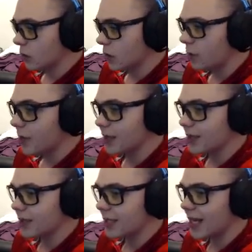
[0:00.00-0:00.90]
So it's going to be
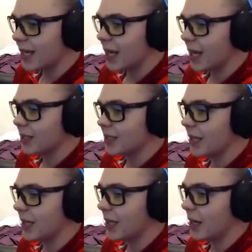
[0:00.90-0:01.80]
a 2nd
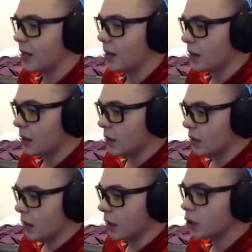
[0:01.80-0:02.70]
and 10 here.
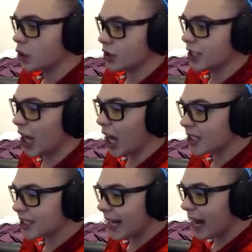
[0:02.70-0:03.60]
Going to just
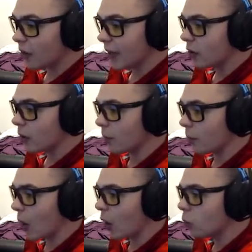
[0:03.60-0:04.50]
toss it out here
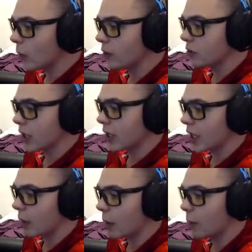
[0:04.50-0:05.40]
to Baldwin, who's
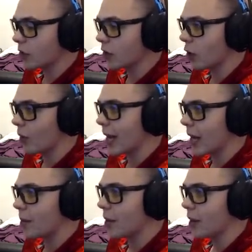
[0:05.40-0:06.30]
going to come up with the
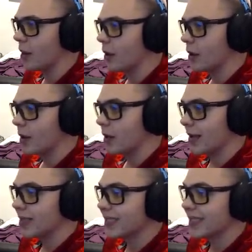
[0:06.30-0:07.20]
grab.
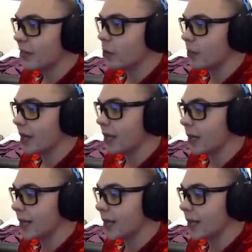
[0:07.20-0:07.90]
That's another big